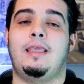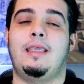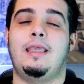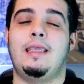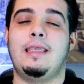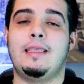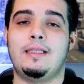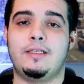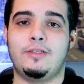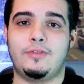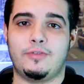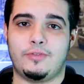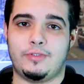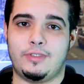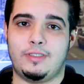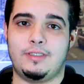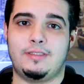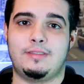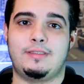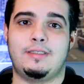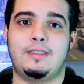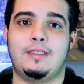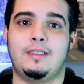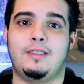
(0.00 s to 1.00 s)

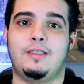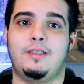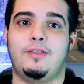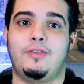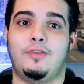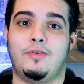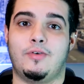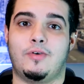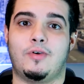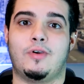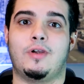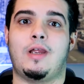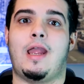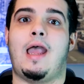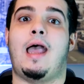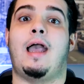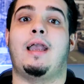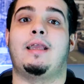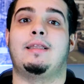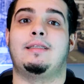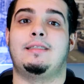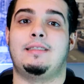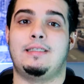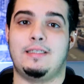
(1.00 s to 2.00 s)
increasing your
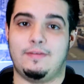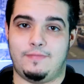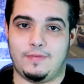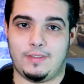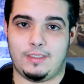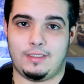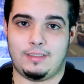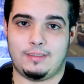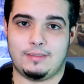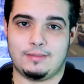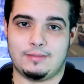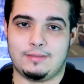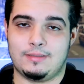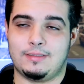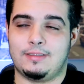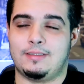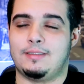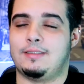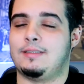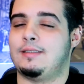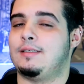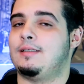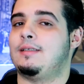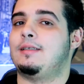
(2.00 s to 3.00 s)
activity.
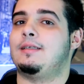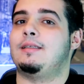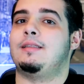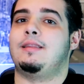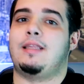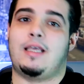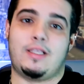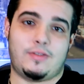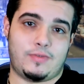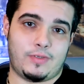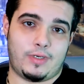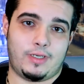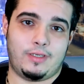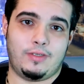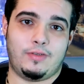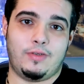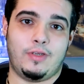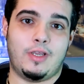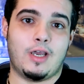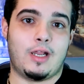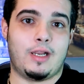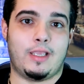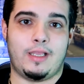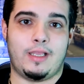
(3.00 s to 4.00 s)
That's right. You got to